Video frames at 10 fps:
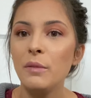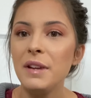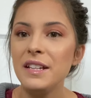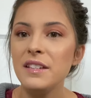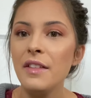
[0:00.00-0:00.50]

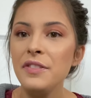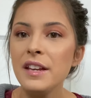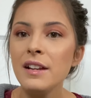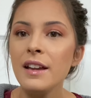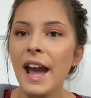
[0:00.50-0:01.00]
be
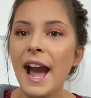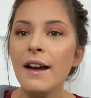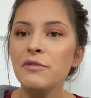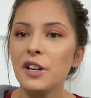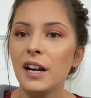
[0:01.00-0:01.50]
nothing
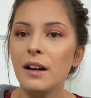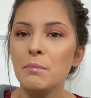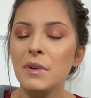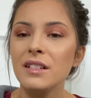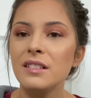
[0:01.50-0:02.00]
after
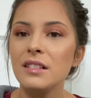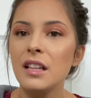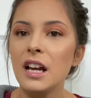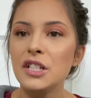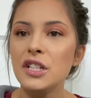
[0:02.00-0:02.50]
but
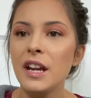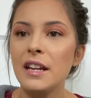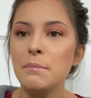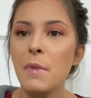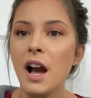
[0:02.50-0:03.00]
sludge
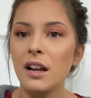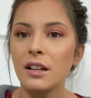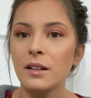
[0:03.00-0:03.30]
and muck.